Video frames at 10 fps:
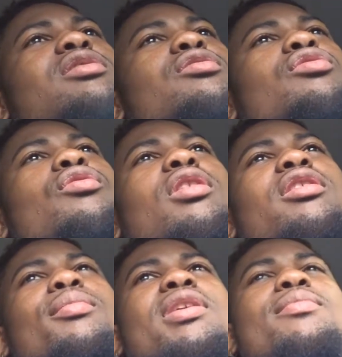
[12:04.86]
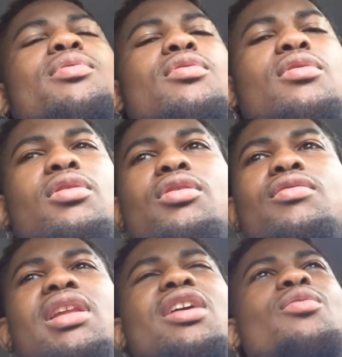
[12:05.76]
to you through other people. You
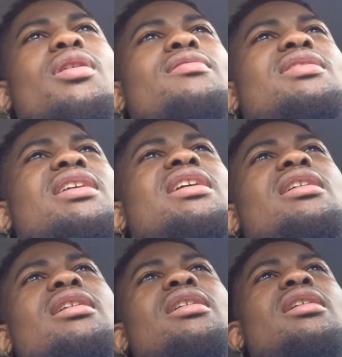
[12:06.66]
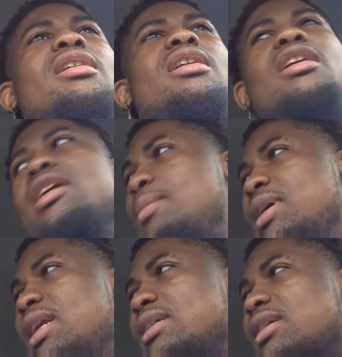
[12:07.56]
dig what I'm saying?
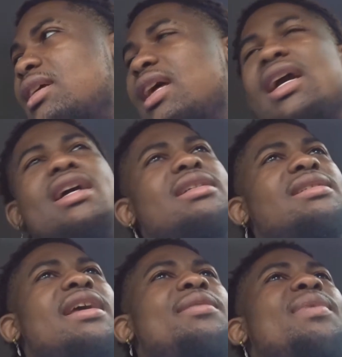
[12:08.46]
But that's all I gotta say,